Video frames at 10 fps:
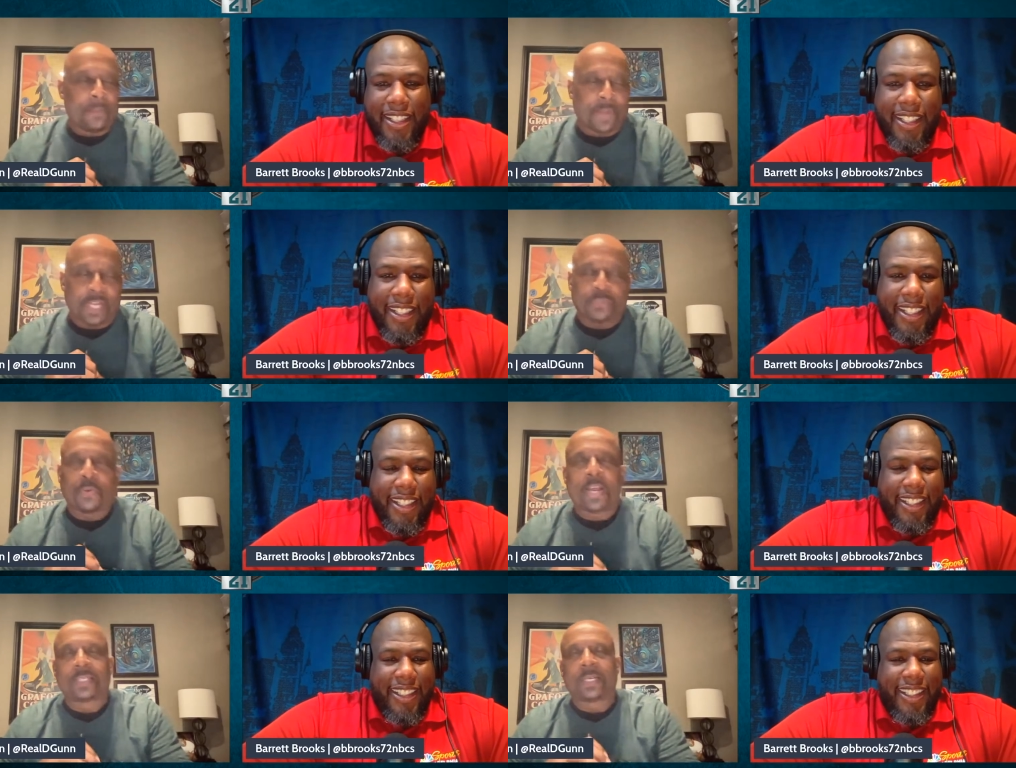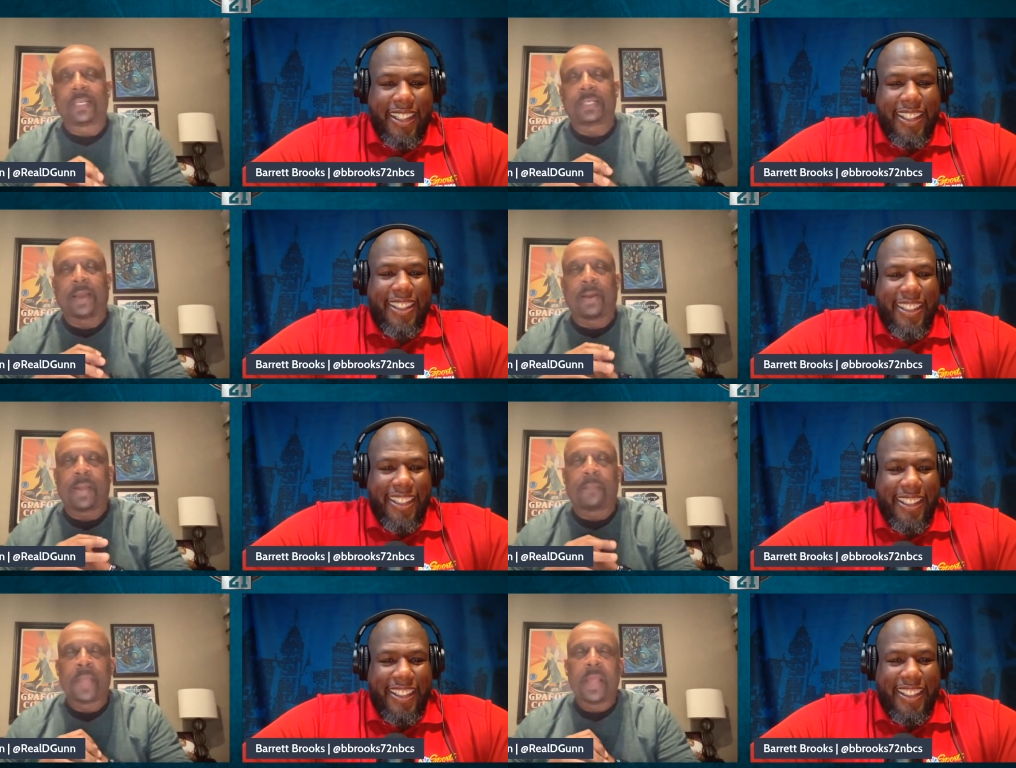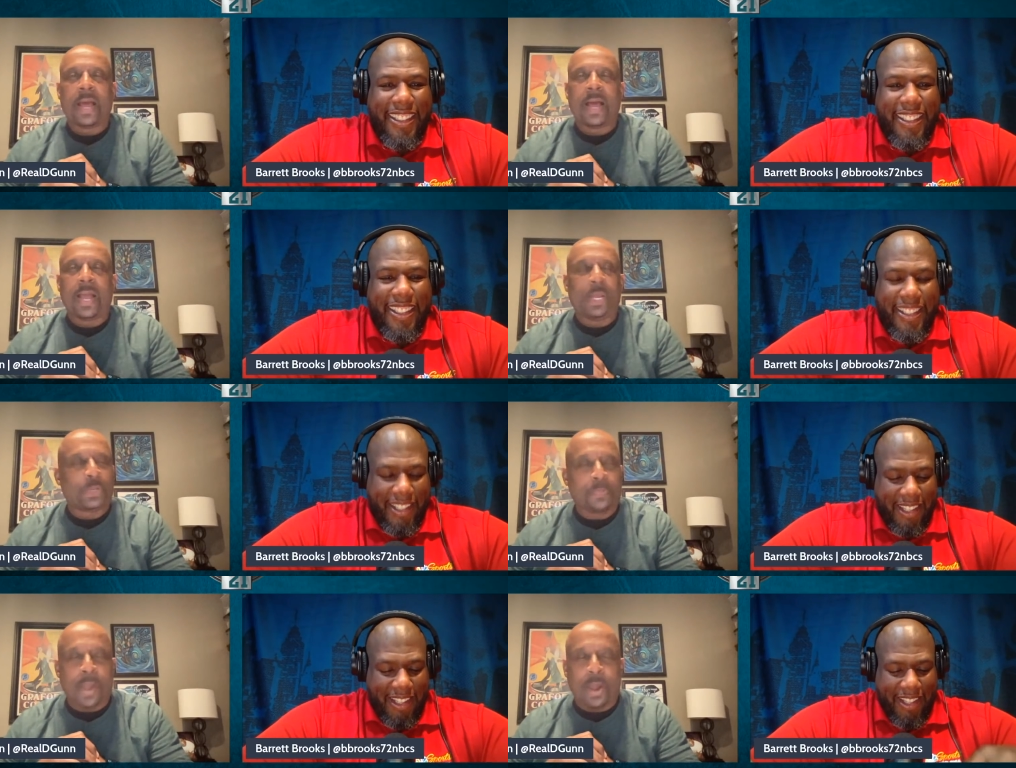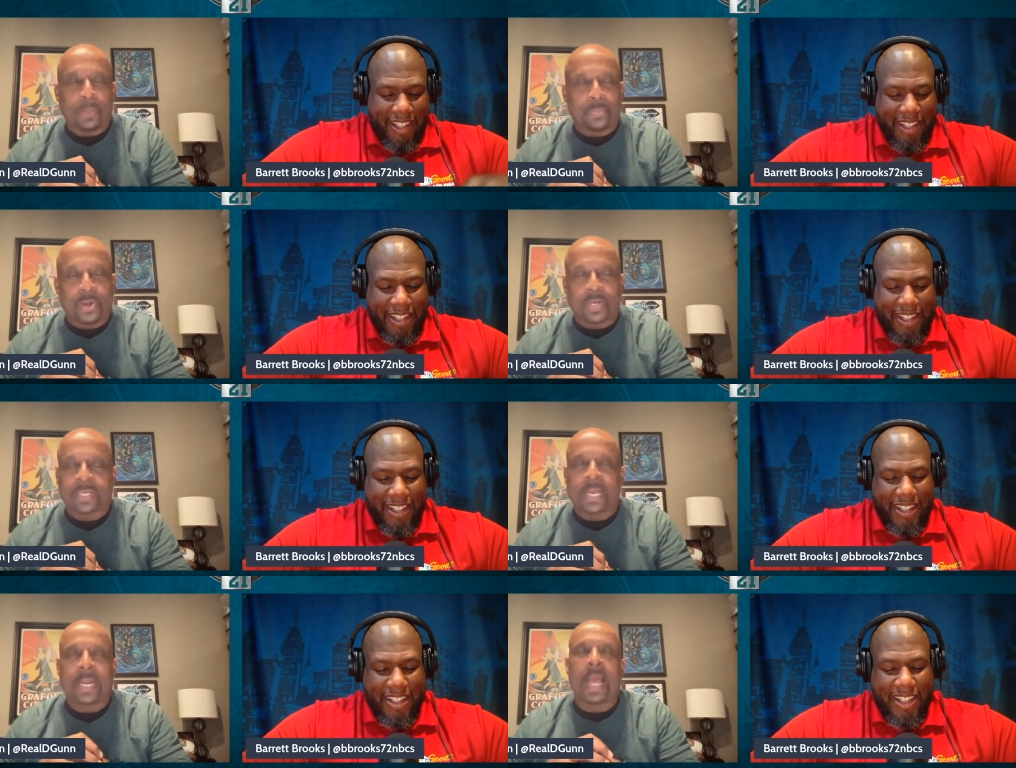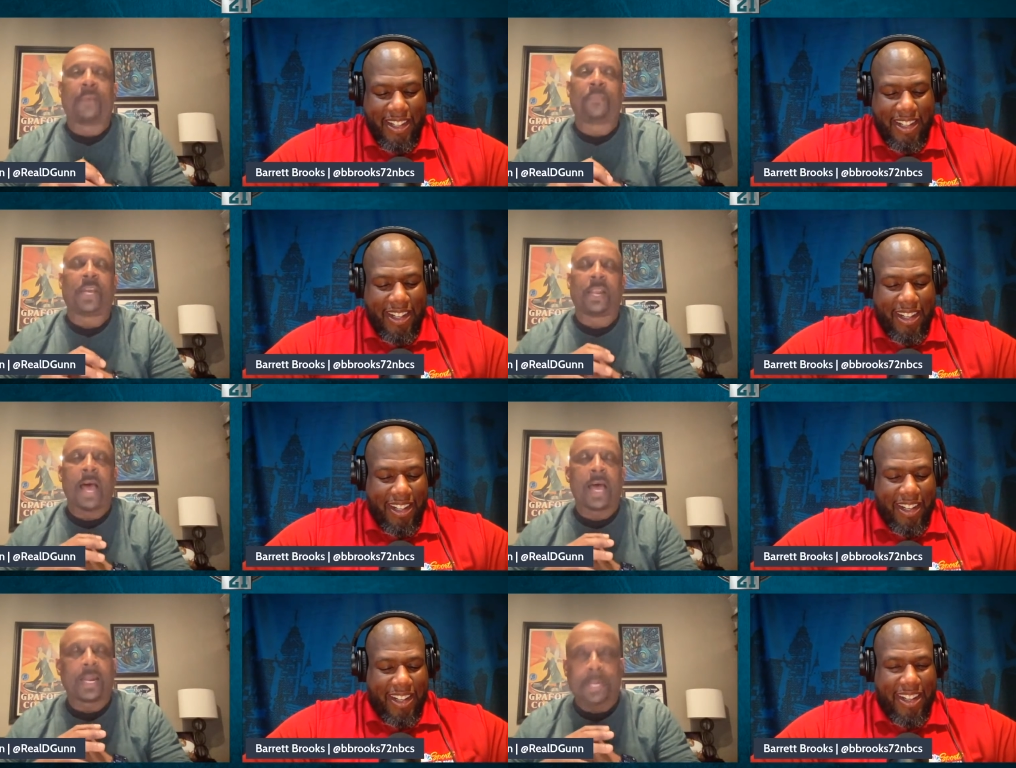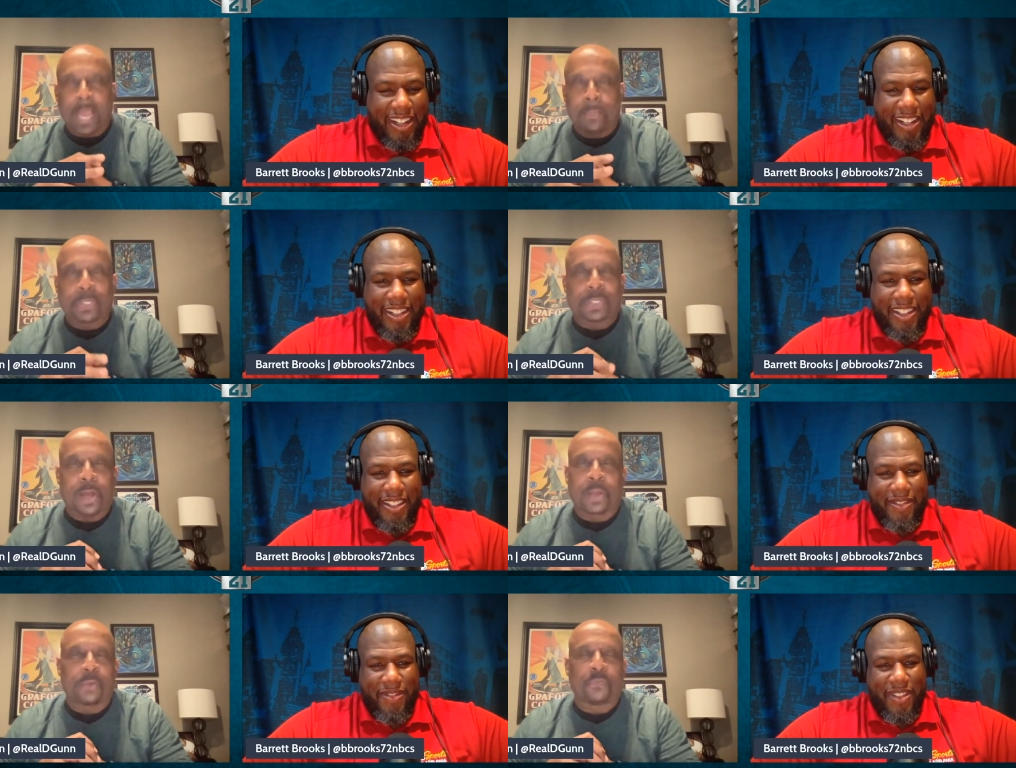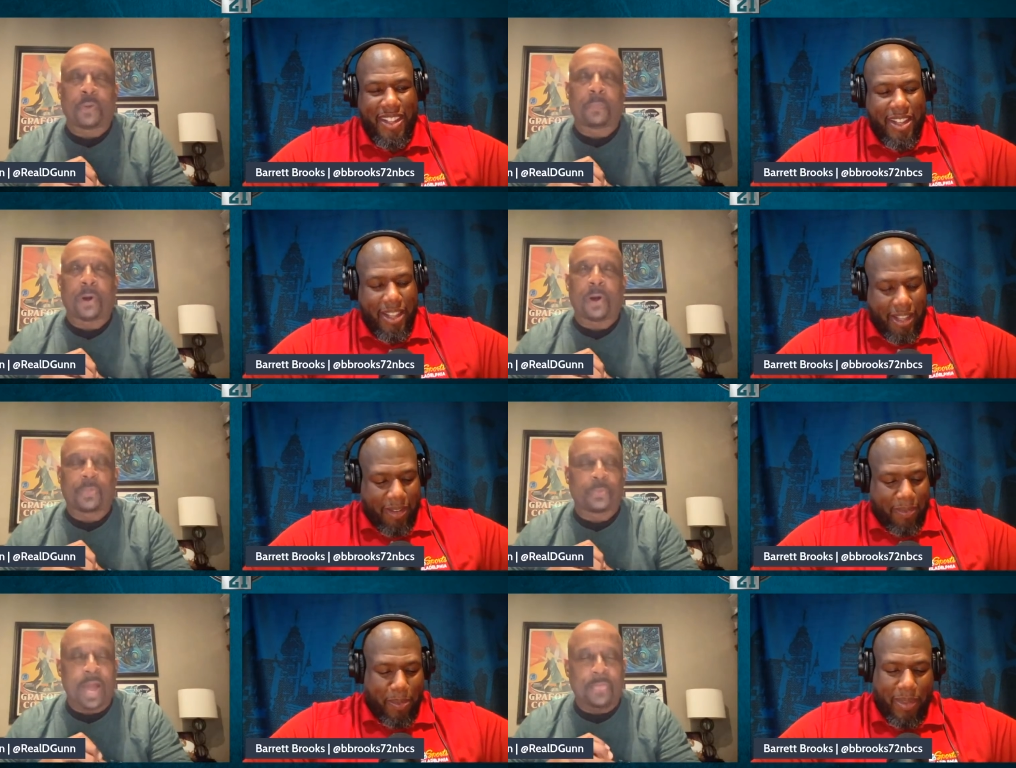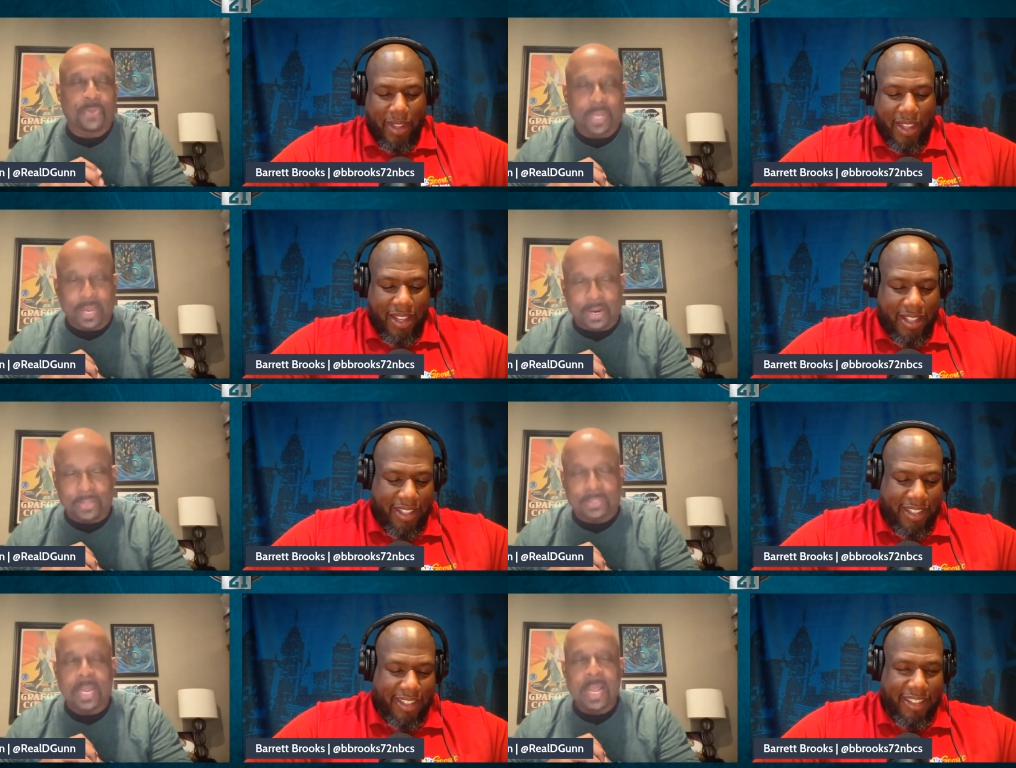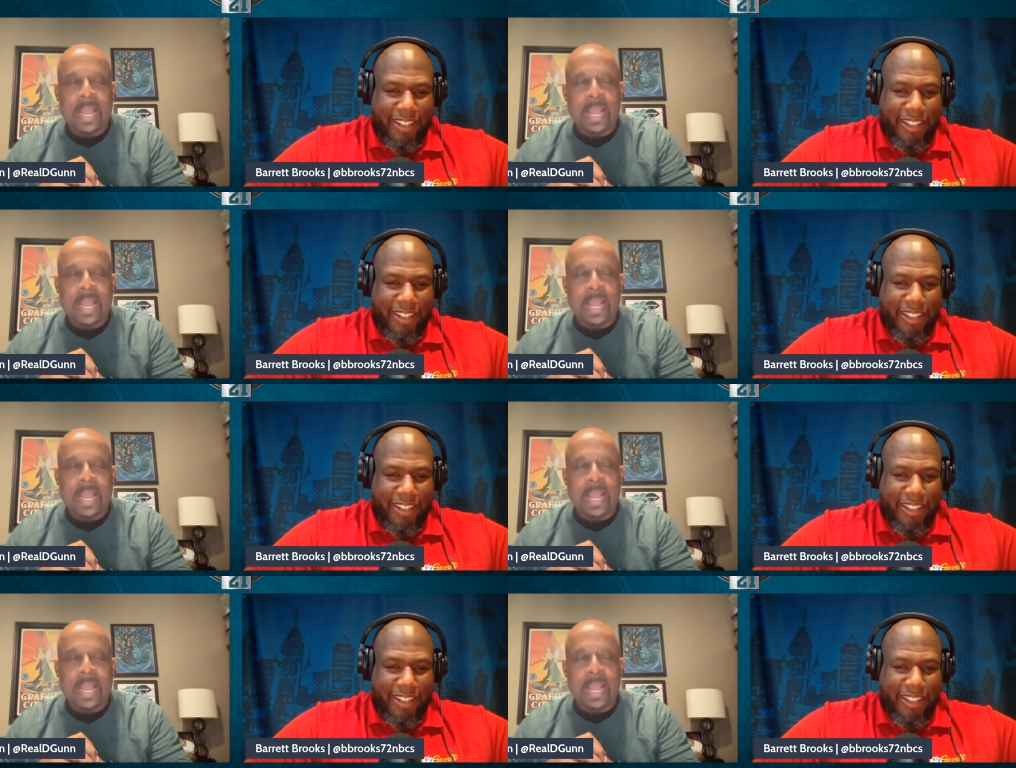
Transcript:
Speaker 1: best friends in this area. Uh, he is Barrett Brooks. He and I have done a lot of damage talking football throughout the years.